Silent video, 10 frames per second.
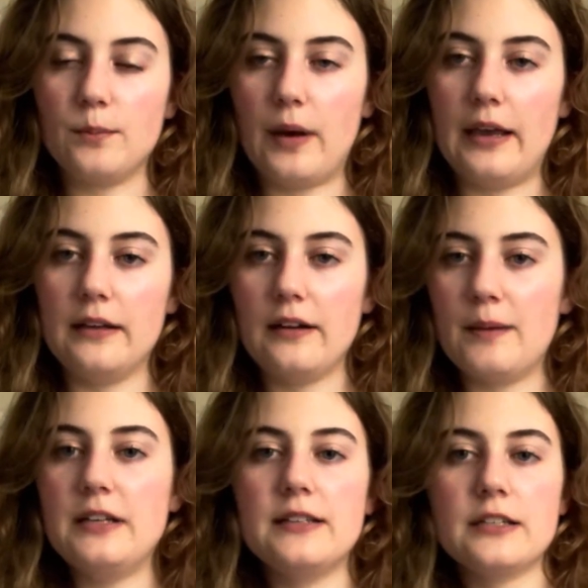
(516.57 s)
But I
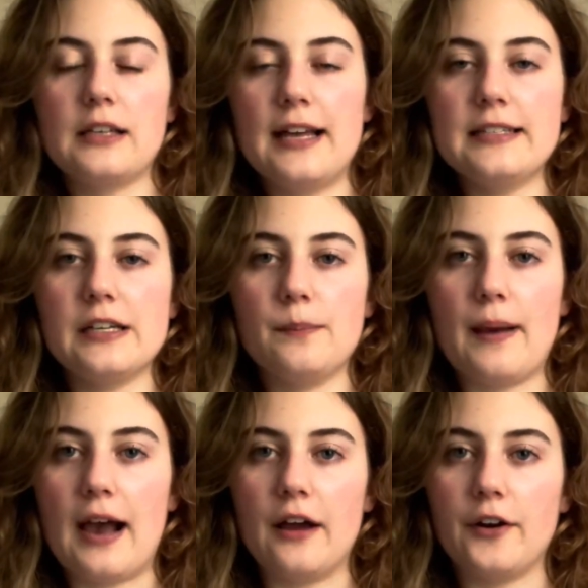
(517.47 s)
mean, it's a classic
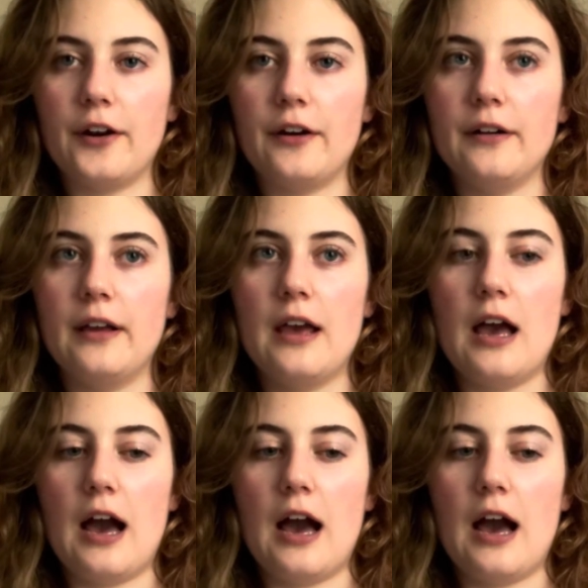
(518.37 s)
pattern.